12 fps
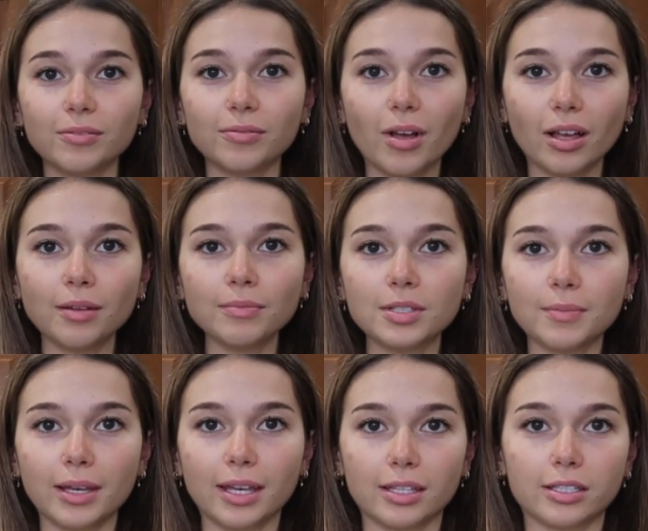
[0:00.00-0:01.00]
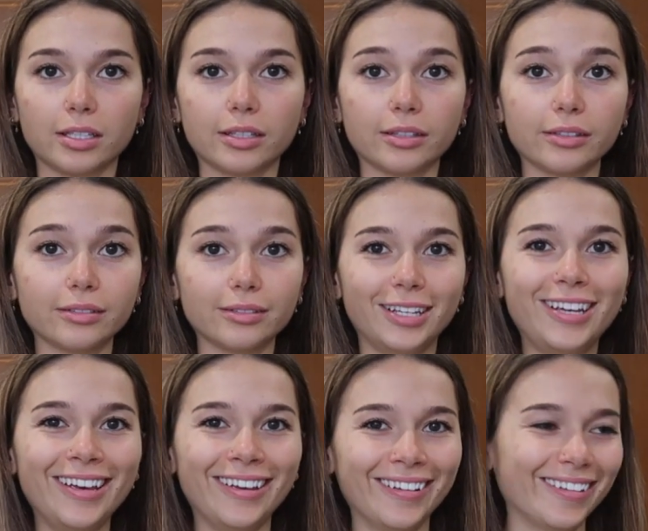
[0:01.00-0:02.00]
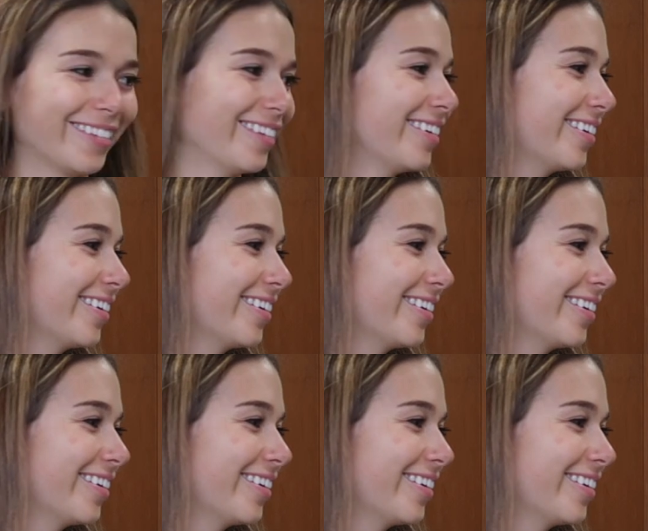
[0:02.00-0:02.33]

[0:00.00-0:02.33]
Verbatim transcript: Welcome to my kitchen.